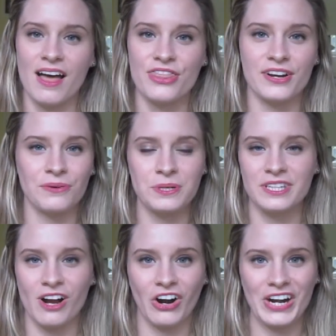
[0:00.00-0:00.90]
there
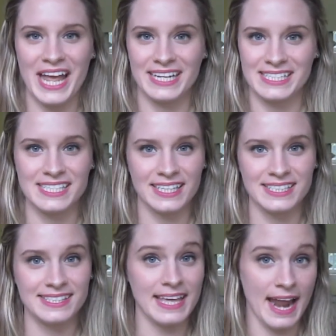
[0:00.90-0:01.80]
really aren't any
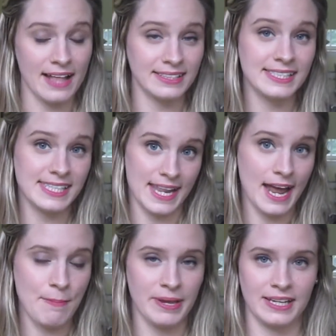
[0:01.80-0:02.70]
duds that, at least that
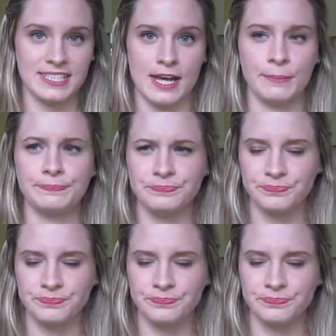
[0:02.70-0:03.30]
I picked up.